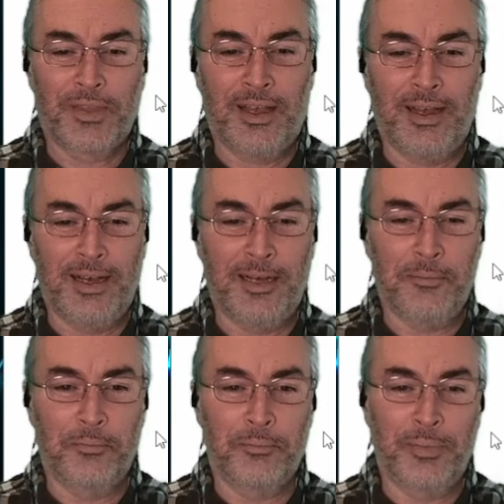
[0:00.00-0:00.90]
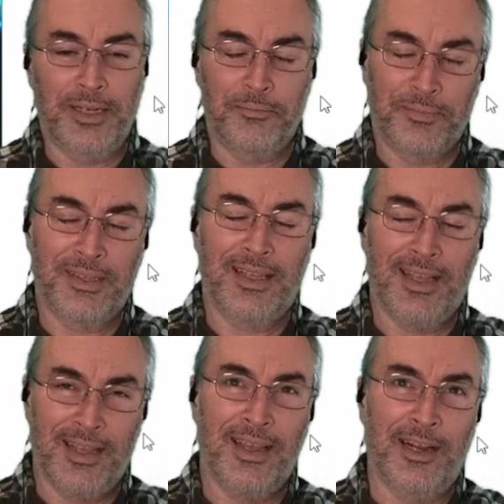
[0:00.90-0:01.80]
But
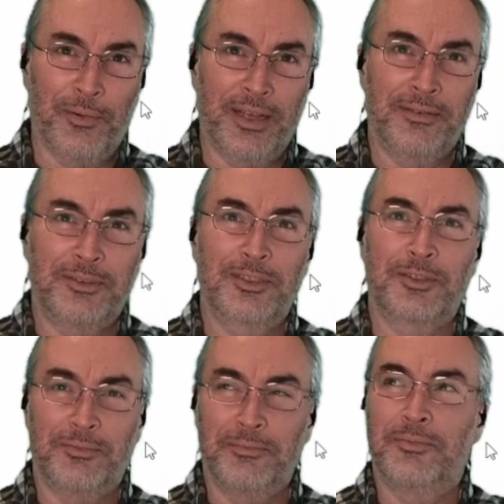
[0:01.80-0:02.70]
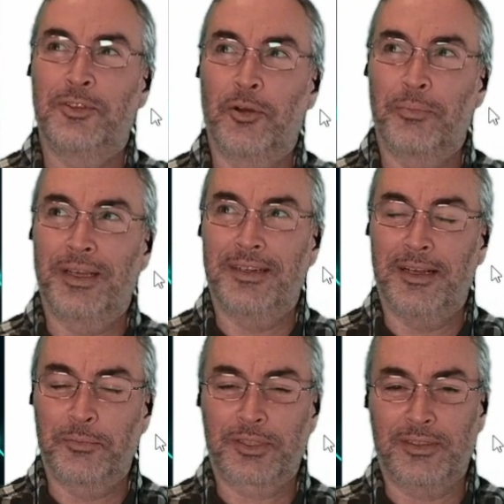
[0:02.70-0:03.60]
anyway, just don't be a
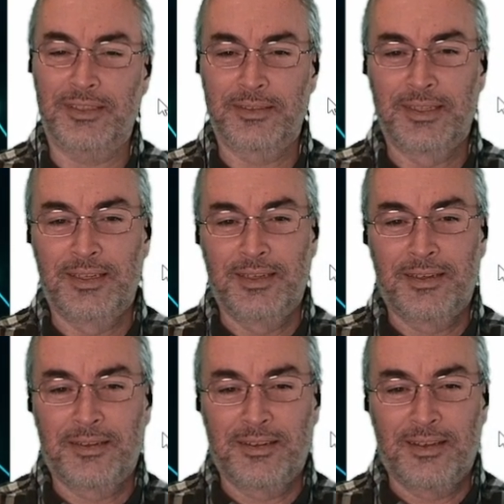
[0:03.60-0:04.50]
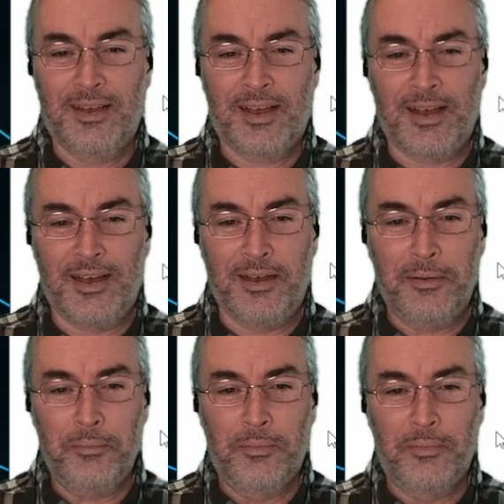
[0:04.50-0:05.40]
numbskull.
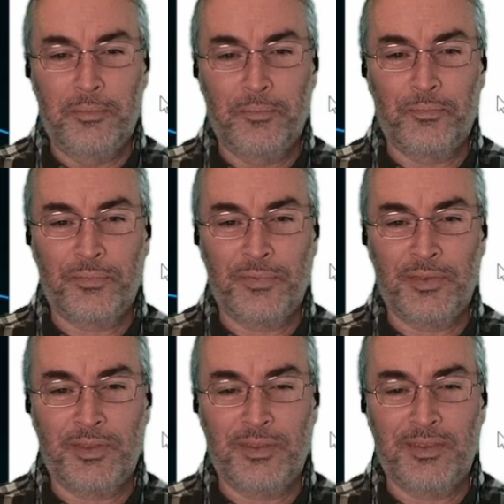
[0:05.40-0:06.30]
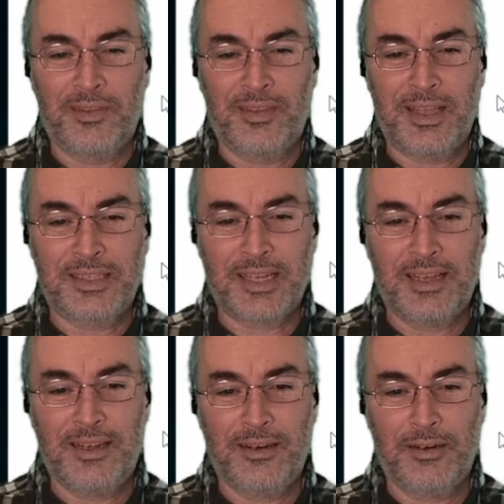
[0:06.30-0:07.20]
They say
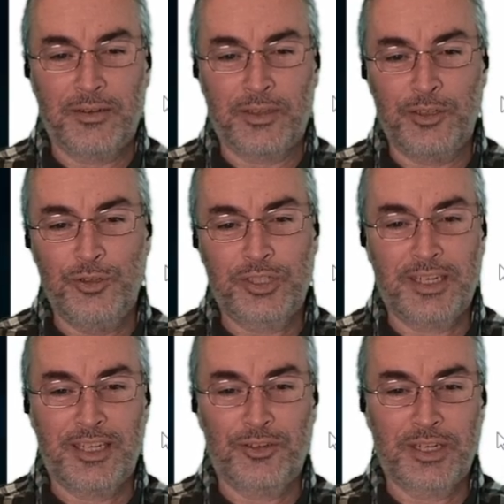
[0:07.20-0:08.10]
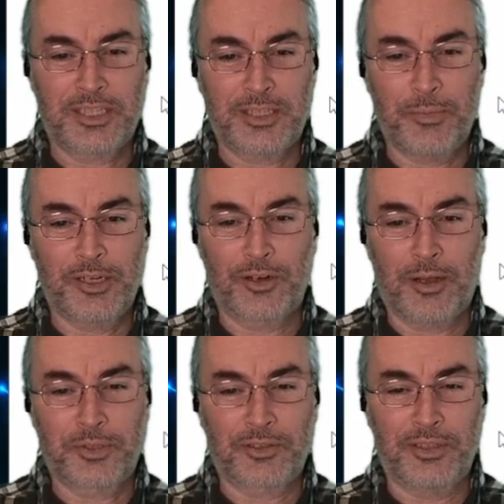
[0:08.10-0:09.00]
here, the new study addresses a major
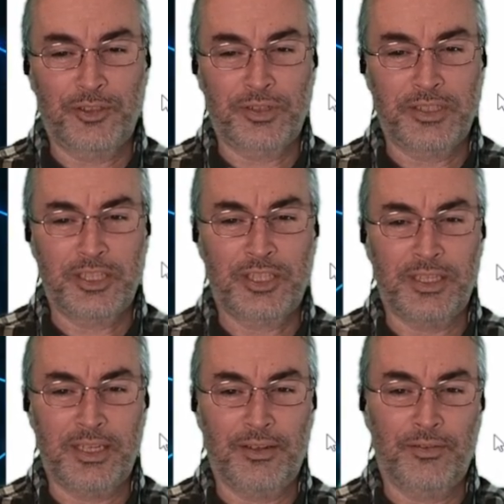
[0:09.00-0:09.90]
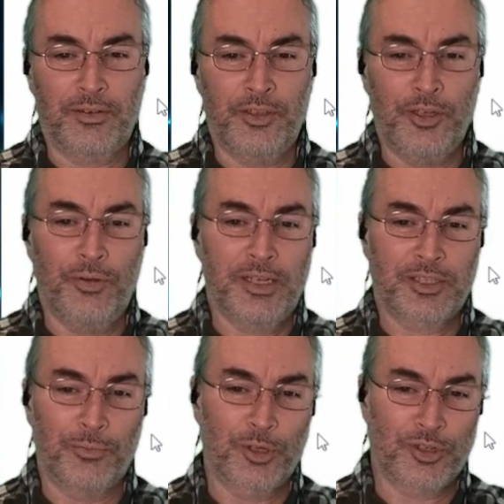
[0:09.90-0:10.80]
obstacle in transitioning U.S.
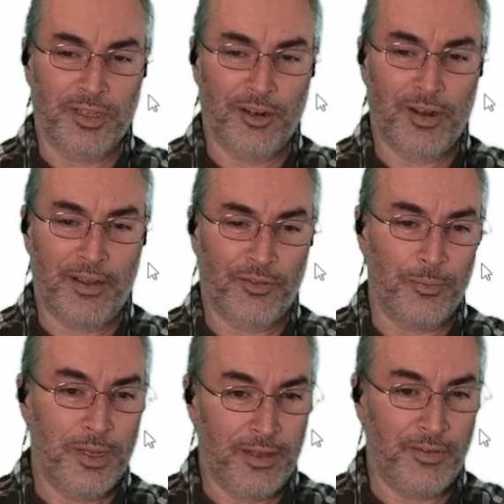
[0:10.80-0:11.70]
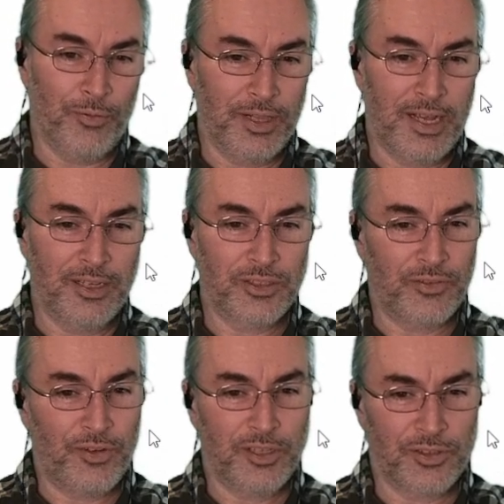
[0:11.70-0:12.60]
commercial aircraft from heavy reliance on
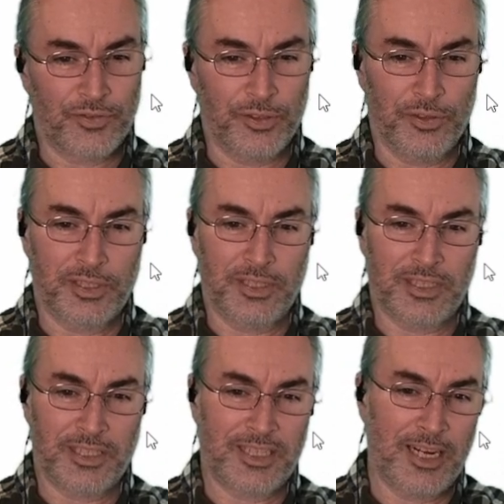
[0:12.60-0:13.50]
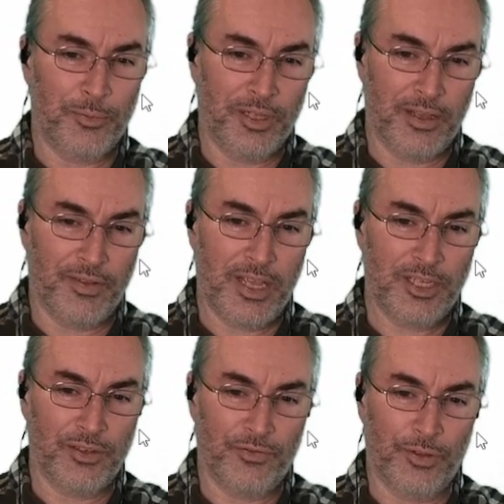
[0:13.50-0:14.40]
fossil fuels to sustainable
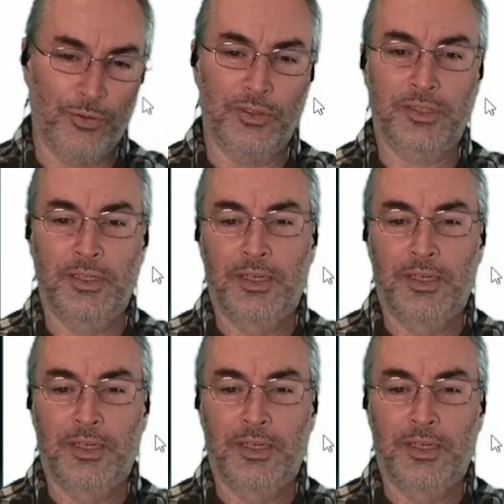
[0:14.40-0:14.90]
aviation fuels.